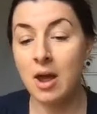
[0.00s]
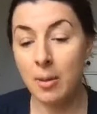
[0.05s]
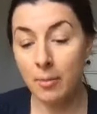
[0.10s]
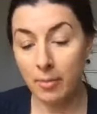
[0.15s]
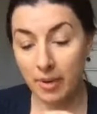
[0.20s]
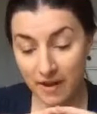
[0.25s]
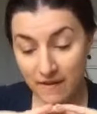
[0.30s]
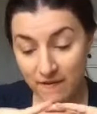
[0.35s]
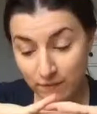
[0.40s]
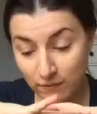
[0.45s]

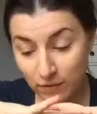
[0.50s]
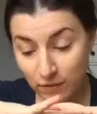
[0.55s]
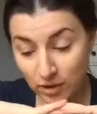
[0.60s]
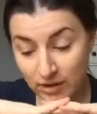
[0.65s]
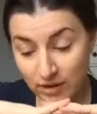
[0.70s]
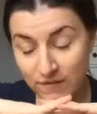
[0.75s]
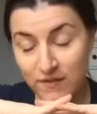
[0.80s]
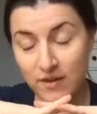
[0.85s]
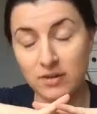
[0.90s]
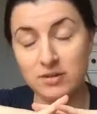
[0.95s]
But I
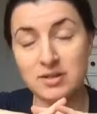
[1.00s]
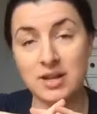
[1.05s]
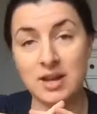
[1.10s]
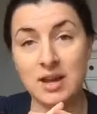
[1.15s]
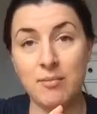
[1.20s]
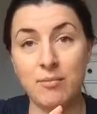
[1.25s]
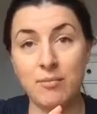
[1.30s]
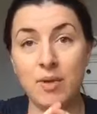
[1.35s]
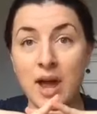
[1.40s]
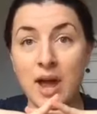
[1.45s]
really felt
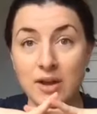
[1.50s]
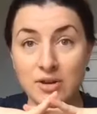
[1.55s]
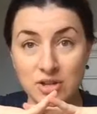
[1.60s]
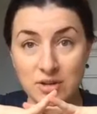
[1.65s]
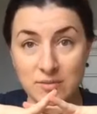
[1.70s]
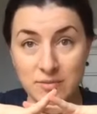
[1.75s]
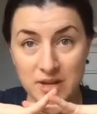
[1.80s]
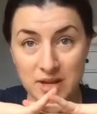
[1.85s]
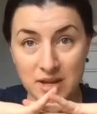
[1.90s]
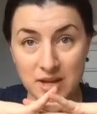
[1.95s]
him
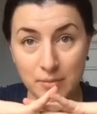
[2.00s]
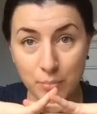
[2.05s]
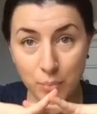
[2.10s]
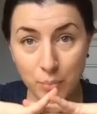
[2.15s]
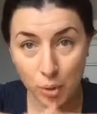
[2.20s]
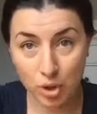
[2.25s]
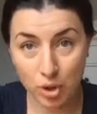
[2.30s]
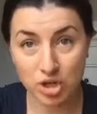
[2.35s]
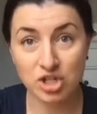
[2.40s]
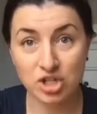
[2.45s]
actually being
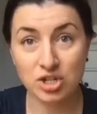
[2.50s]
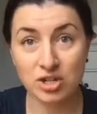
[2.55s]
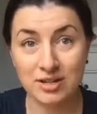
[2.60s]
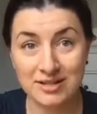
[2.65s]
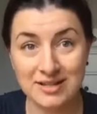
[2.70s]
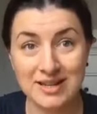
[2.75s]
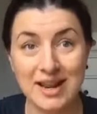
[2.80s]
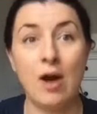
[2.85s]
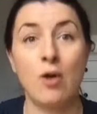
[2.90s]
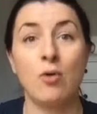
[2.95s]
pushed
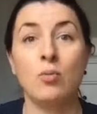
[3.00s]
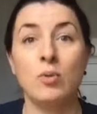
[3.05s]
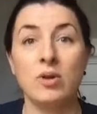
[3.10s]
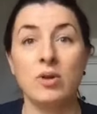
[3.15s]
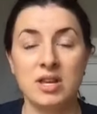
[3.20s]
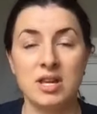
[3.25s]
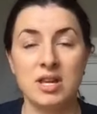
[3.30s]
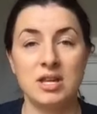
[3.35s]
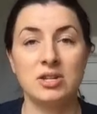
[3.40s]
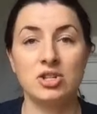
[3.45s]
down with
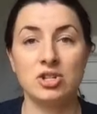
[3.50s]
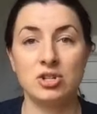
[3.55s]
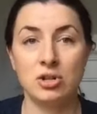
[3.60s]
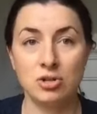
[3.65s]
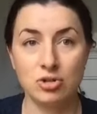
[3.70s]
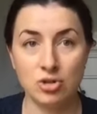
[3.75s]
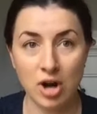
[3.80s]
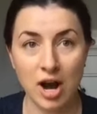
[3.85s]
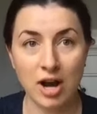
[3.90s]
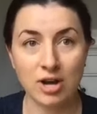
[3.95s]
each
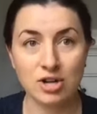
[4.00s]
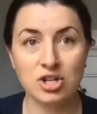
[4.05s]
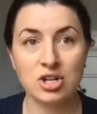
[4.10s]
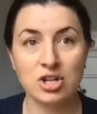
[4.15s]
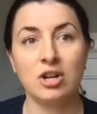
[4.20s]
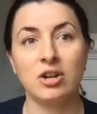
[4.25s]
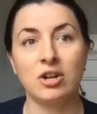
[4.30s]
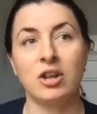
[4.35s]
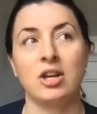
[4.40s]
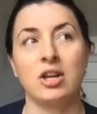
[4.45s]
contraction.
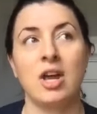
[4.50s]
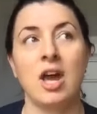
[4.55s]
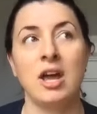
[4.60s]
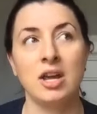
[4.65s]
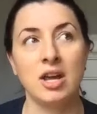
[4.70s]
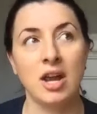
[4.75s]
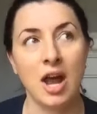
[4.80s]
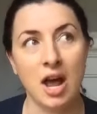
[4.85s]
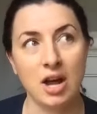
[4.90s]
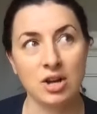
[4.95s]
And like, I
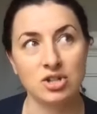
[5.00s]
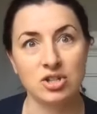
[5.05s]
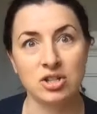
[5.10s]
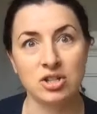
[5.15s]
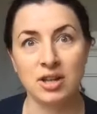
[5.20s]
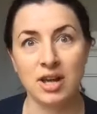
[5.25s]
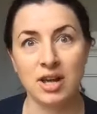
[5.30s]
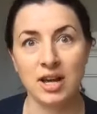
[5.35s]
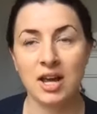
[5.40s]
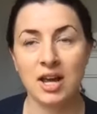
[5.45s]
could actually
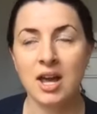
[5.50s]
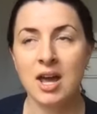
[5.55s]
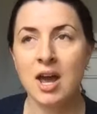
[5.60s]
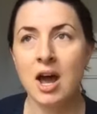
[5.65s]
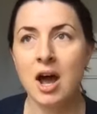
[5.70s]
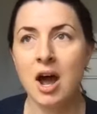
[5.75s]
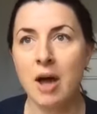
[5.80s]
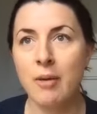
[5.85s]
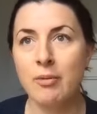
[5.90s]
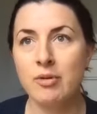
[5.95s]
like,
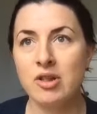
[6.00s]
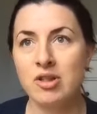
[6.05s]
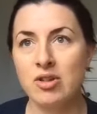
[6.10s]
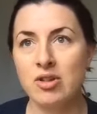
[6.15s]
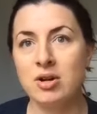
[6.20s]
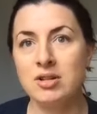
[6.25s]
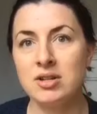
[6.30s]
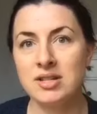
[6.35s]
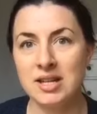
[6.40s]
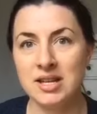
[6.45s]
I would
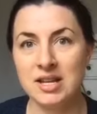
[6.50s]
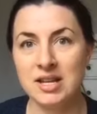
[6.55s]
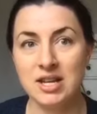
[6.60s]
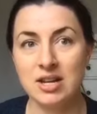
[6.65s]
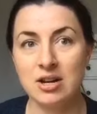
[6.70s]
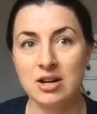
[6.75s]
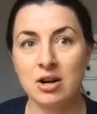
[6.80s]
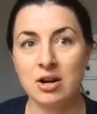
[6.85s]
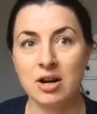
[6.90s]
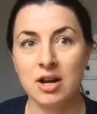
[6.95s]
start to
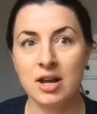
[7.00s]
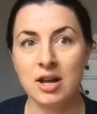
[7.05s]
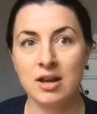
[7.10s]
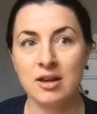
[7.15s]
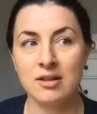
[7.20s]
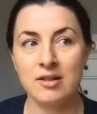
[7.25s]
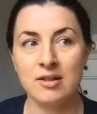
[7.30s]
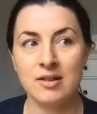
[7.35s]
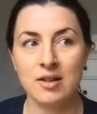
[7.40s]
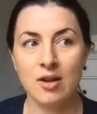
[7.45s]
hear
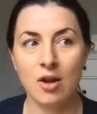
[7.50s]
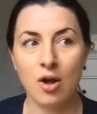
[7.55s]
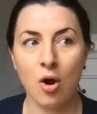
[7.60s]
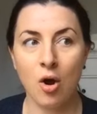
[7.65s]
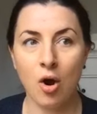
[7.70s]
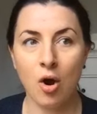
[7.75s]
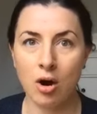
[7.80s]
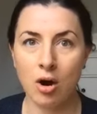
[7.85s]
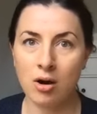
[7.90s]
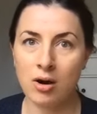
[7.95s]
his
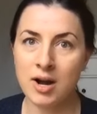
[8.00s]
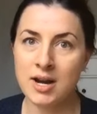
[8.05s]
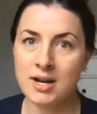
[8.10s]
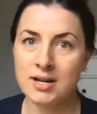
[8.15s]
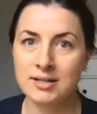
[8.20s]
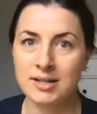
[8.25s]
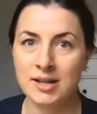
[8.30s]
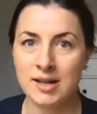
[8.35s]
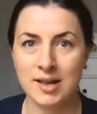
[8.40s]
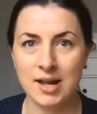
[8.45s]
heart
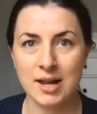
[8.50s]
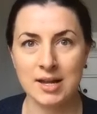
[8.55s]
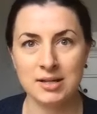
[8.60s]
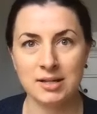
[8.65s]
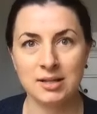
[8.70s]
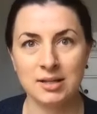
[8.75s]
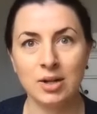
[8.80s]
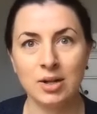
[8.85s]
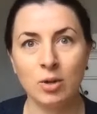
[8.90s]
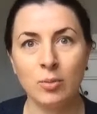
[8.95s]
rate descend
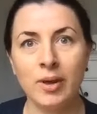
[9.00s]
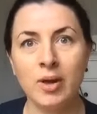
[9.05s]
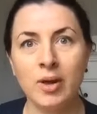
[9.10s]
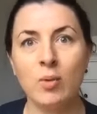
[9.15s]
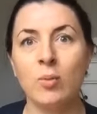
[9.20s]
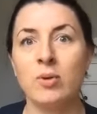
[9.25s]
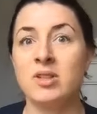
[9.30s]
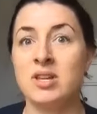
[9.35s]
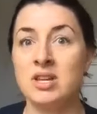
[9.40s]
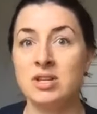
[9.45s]
a little bit
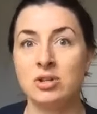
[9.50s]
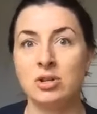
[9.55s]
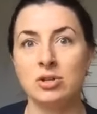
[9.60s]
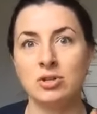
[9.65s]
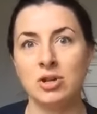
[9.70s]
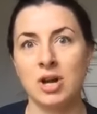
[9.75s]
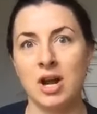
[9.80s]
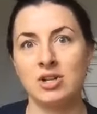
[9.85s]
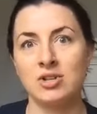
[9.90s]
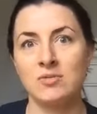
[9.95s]
with each
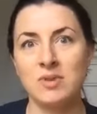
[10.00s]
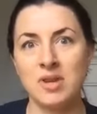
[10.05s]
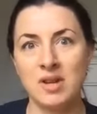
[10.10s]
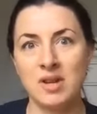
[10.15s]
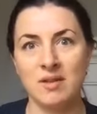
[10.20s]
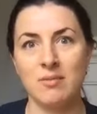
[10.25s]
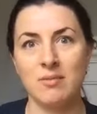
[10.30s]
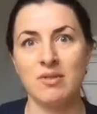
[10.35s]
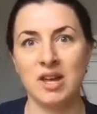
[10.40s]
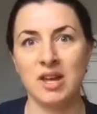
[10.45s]
contraction because
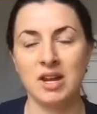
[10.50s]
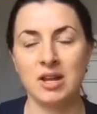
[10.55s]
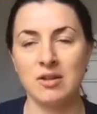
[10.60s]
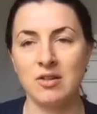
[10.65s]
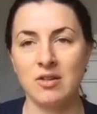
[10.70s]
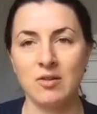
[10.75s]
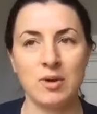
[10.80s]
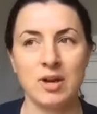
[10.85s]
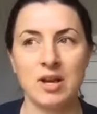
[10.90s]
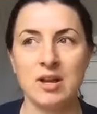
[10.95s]
he was getting
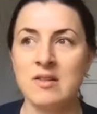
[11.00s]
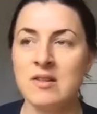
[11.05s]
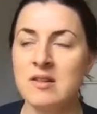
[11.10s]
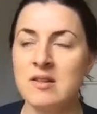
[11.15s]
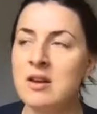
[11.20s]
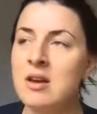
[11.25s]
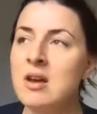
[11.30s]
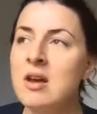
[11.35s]
squeezed.